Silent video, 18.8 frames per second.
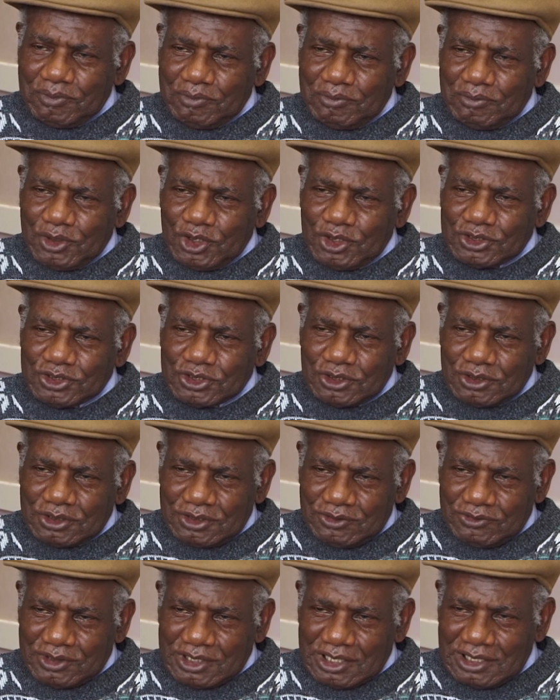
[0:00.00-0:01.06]
birth
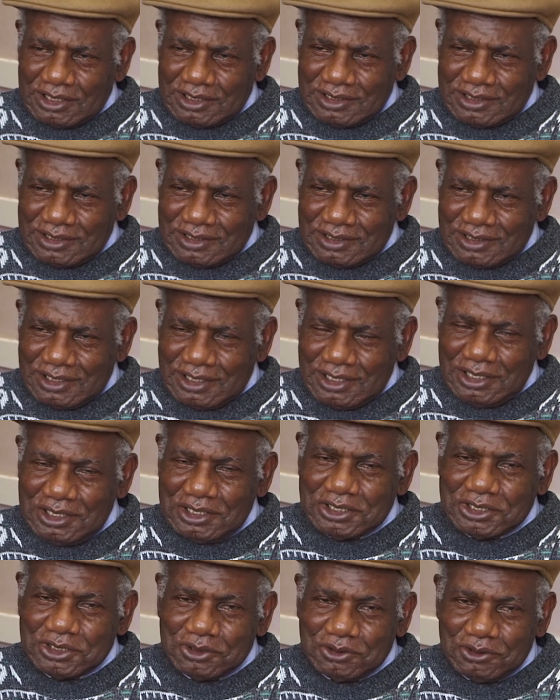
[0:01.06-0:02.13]
certificate, he
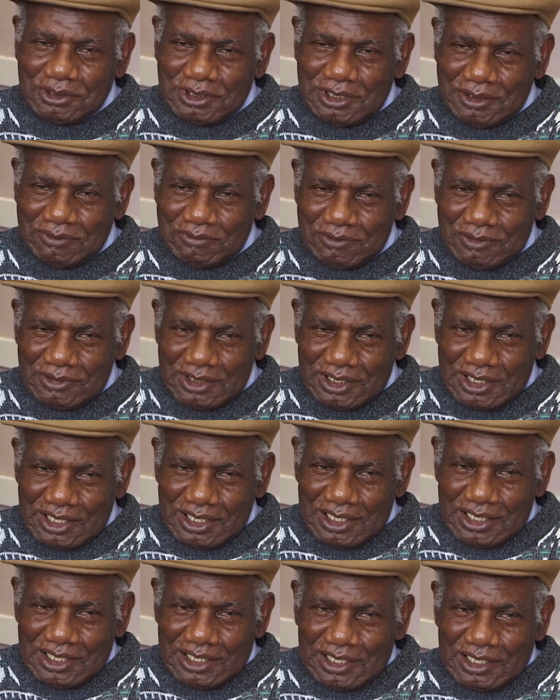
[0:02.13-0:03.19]
told them
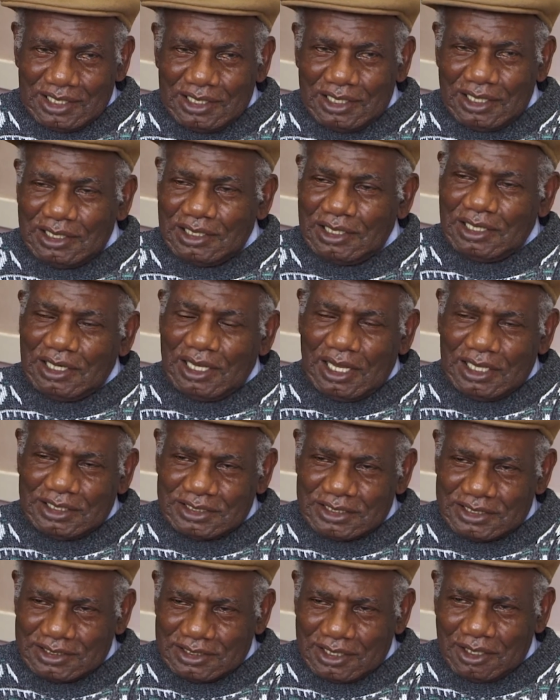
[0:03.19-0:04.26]
that the
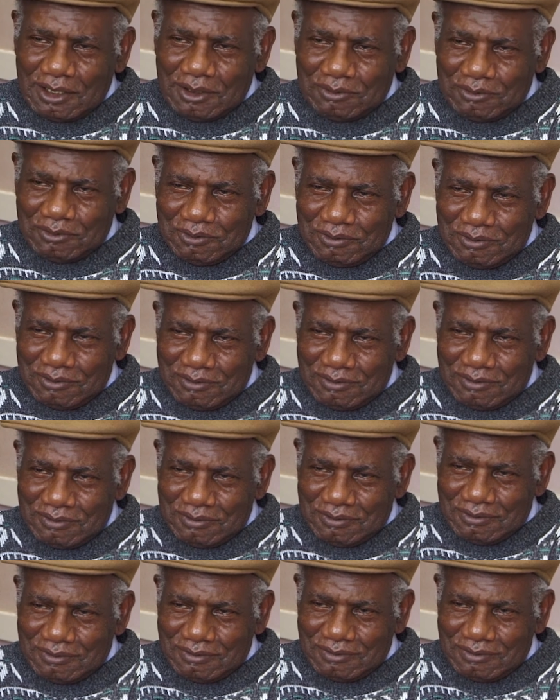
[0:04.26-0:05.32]
last
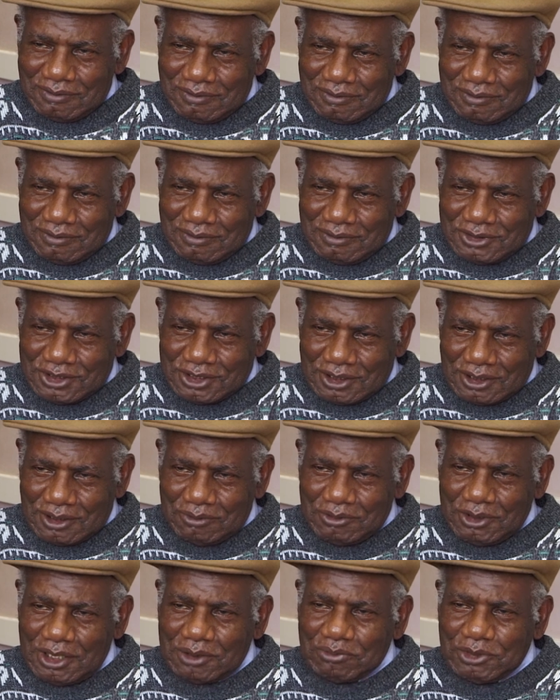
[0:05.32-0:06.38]

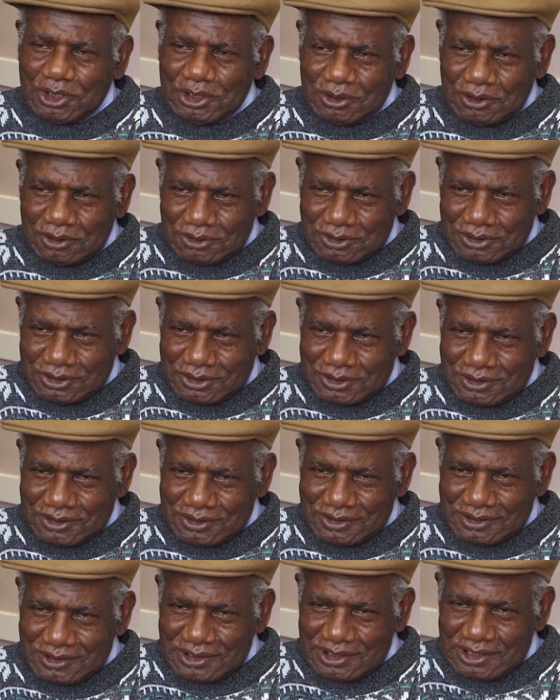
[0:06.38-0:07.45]
storm that
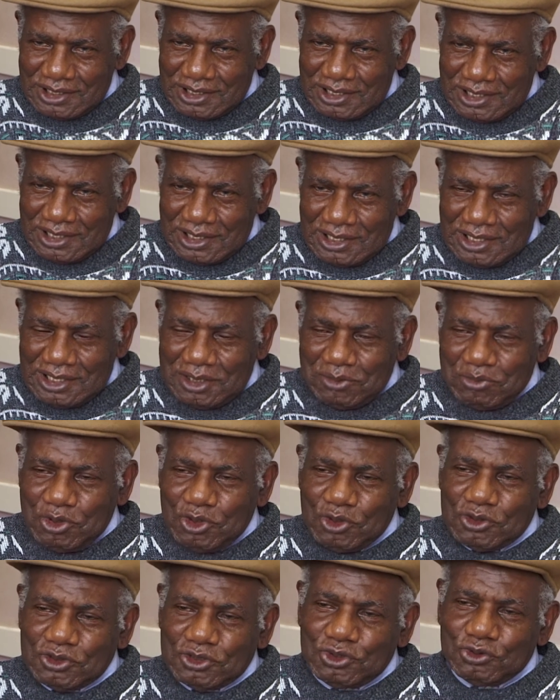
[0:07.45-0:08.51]
blows, it
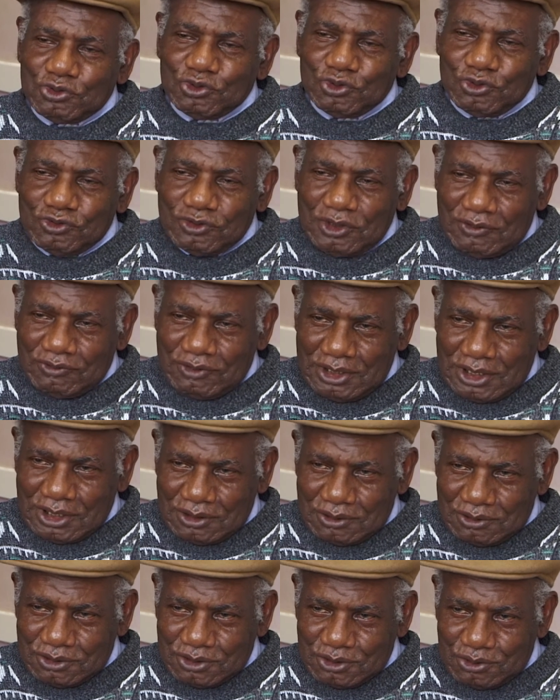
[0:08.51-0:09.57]
blows the roof of the
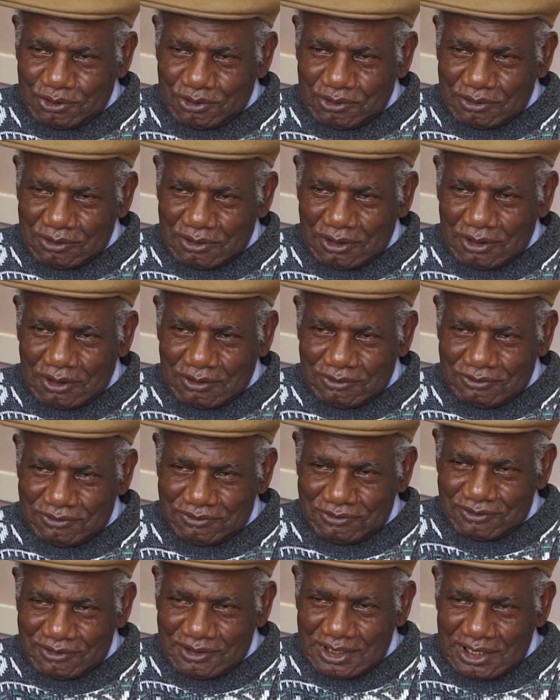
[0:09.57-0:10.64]
house
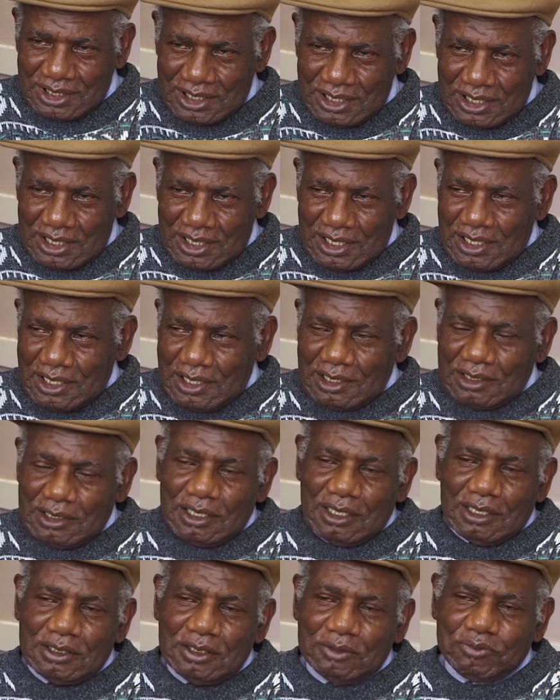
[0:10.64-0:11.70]
off, and
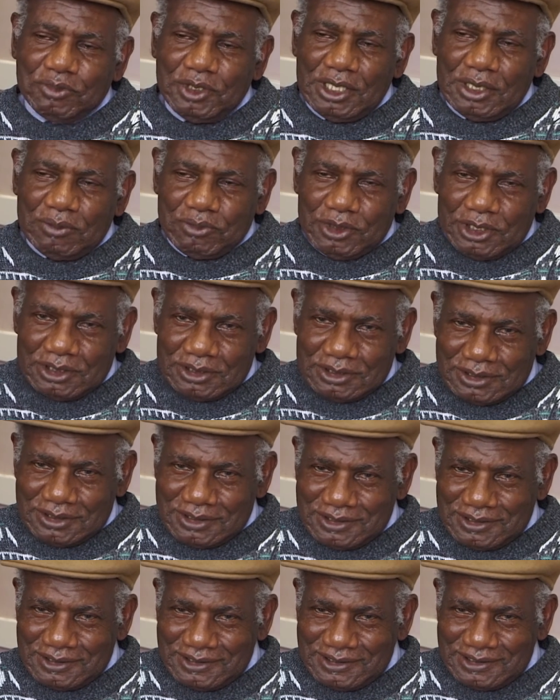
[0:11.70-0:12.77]
all the
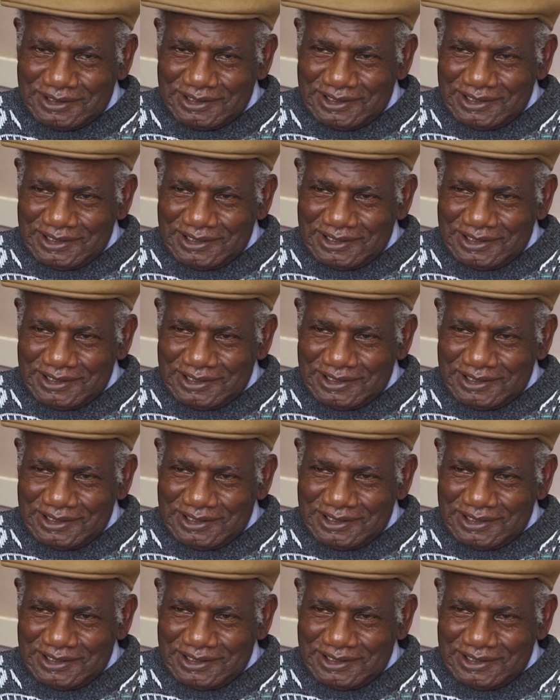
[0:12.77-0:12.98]
papers,